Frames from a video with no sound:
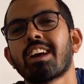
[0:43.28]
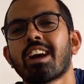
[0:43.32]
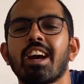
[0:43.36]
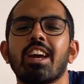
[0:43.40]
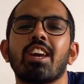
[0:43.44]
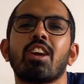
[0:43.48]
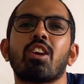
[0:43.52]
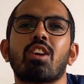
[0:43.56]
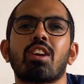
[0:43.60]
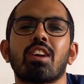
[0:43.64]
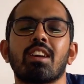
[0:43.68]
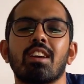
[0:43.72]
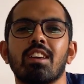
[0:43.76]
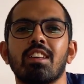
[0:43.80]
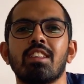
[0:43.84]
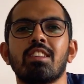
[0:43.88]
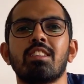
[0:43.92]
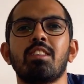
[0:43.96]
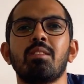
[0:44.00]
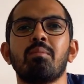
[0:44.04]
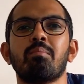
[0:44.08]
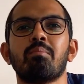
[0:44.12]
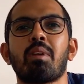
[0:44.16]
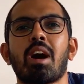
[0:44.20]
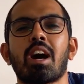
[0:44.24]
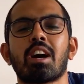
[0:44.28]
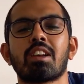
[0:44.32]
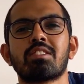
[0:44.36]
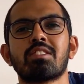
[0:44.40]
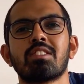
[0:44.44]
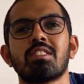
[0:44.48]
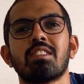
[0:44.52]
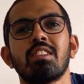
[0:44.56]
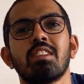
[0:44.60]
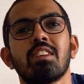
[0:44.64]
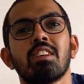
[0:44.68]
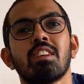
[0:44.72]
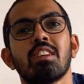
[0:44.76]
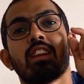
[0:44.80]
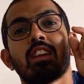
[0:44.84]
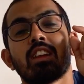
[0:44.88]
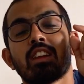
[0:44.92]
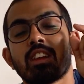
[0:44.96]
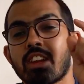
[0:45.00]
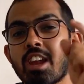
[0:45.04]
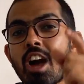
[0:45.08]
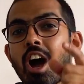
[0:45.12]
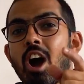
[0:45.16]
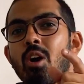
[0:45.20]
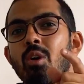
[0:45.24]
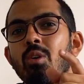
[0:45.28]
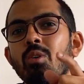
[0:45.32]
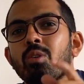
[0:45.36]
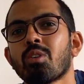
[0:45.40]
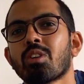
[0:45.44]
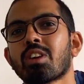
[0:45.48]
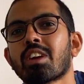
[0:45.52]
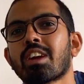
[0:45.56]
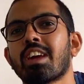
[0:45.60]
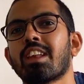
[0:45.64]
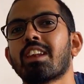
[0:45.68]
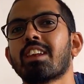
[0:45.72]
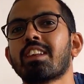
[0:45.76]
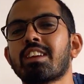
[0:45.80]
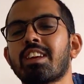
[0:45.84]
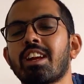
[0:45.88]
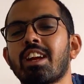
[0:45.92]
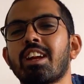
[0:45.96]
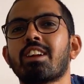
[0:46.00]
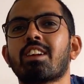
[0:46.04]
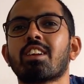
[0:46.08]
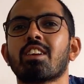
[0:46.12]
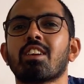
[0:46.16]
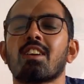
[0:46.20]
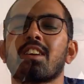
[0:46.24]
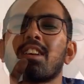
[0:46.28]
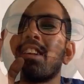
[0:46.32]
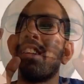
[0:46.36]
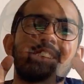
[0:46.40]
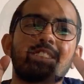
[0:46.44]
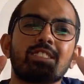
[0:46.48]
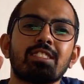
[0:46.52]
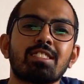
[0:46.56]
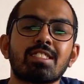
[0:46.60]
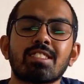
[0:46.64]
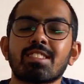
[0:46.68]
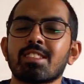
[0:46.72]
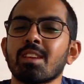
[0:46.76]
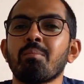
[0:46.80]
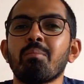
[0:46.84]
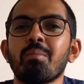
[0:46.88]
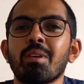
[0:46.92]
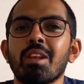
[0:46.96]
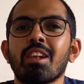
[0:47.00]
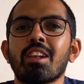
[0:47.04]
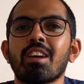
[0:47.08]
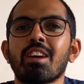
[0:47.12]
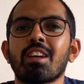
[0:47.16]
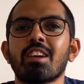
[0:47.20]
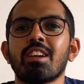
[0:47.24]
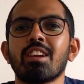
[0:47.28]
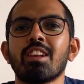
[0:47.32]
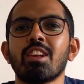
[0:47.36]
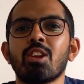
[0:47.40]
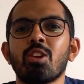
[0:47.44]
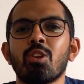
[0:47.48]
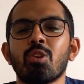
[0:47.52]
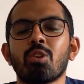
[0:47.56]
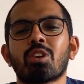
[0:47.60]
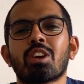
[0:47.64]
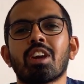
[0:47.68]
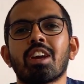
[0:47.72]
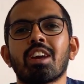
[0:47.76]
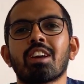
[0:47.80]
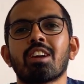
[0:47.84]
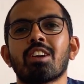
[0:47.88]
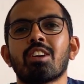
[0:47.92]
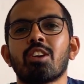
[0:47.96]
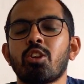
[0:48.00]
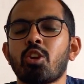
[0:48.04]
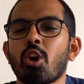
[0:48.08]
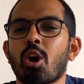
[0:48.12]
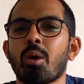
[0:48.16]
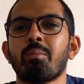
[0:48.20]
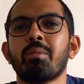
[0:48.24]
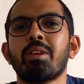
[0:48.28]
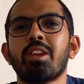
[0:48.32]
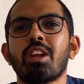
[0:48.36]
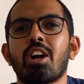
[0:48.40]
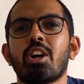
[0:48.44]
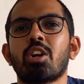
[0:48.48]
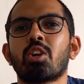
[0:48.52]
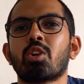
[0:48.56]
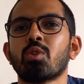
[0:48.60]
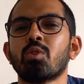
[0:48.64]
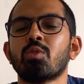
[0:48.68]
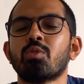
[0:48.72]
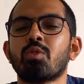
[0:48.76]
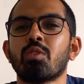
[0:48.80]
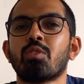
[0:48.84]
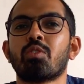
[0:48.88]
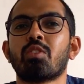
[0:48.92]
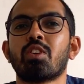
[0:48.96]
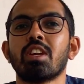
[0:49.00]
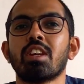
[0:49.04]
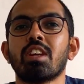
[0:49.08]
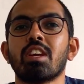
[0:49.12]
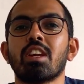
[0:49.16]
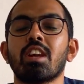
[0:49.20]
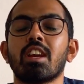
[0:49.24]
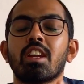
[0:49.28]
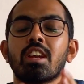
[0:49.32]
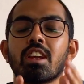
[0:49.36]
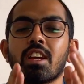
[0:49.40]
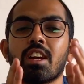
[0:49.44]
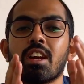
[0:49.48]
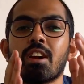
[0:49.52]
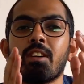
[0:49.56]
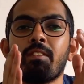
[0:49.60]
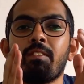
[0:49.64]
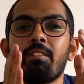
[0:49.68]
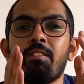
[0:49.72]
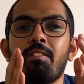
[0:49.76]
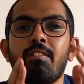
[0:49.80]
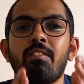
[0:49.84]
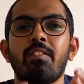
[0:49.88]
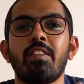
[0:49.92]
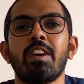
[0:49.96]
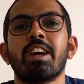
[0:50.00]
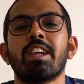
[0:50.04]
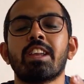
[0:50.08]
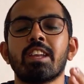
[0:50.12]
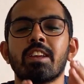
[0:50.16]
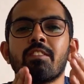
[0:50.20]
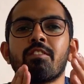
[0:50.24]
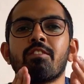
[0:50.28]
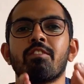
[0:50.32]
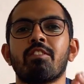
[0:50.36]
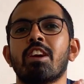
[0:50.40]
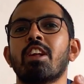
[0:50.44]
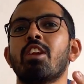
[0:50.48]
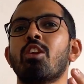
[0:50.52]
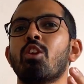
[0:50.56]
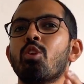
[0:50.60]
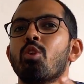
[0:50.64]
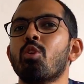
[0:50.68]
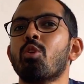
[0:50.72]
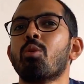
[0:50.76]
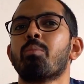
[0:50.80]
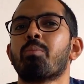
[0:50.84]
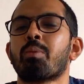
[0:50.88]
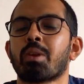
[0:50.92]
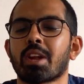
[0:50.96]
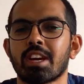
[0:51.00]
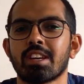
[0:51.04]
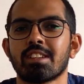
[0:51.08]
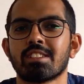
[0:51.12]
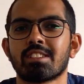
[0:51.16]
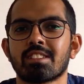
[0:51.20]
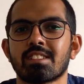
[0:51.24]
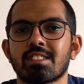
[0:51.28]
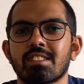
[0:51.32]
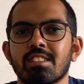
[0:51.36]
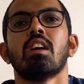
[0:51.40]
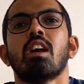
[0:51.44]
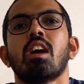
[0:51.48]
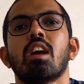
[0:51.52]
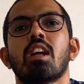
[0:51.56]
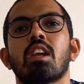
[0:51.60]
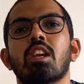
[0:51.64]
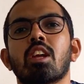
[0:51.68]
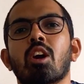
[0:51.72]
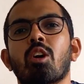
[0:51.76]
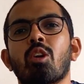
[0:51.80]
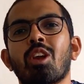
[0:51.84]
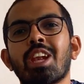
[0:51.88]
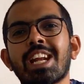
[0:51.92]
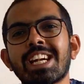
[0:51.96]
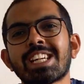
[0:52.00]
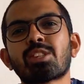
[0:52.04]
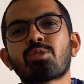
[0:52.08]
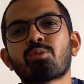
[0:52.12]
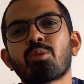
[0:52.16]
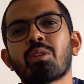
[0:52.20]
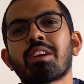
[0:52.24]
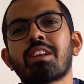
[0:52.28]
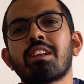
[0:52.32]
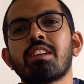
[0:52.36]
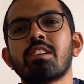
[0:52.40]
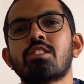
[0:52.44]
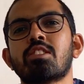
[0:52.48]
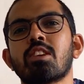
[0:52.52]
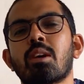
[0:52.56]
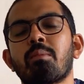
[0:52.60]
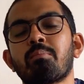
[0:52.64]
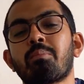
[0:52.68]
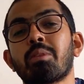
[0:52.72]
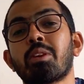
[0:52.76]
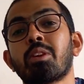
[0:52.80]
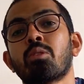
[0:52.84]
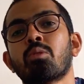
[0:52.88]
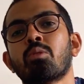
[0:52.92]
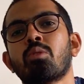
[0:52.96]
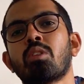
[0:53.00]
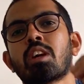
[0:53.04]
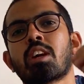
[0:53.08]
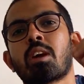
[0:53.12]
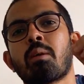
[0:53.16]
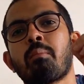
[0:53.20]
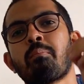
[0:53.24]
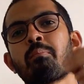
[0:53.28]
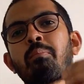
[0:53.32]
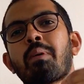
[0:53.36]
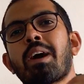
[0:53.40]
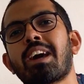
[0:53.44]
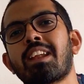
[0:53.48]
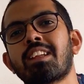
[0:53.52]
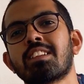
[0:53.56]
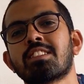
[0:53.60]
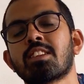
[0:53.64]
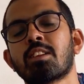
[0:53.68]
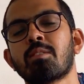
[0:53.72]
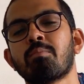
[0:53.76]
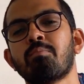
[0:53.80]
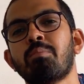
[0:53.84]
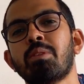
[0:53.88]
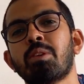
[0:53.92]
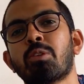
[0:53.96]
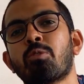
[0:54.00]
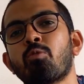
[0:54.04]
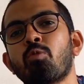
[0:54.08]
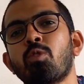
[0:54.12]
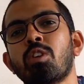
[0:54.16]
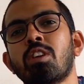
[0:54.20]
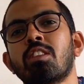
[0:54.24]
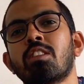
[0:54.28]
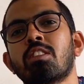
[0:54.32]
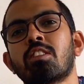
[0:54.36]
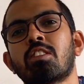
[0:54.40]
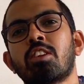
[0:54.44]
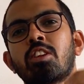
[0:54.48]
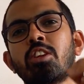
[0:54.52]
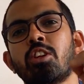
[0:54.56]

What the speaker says: hike in the margin, now can get similarly looking Dominar 250 in a very low price. Now let's quickly jump into the comparison between the